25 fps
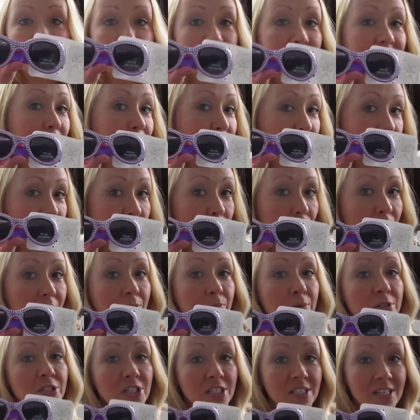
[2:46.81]
She has pink
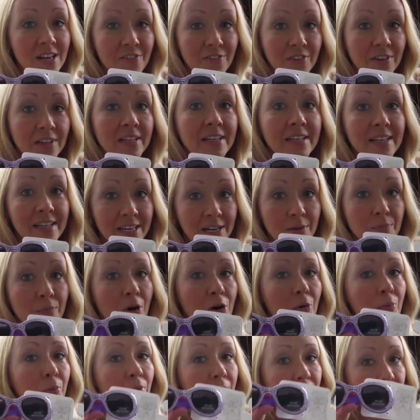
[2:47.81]
ones, but she definitely needed
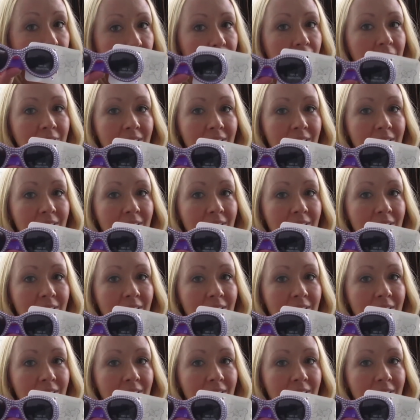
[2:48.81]
purple in her